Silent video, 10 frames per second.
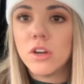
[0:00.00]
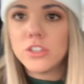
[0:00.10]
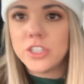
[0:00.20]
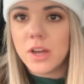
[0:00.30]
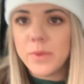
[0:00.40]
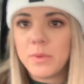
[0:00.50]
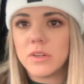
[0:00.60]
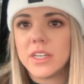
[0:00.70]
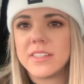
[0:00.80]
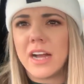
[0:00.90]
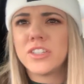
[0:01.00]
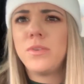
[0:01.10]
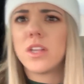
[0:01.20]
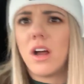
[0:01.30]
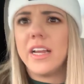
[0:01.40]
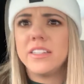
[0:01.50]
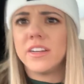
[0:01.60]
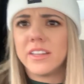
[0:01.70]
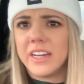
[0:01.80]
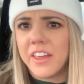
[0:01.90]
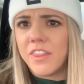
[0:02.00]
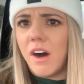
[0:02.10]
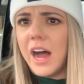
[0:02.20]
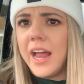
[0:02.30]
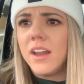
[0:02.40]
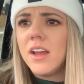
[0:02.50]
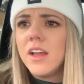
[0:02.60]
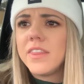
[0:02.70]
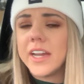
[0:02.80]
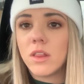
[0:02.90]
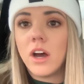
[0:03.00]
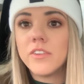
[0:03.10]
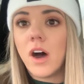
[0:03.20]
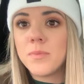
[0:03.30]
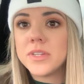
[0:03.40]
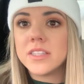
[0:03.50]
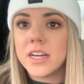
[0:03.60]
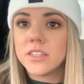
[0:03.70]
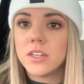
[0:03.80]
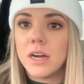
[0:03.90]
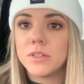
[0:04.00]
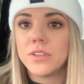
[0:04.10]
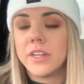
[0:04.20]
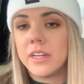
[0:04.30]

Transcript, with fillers: grocery shopping process actually was a lot easier than I thought. They had a lot of options there, so that was really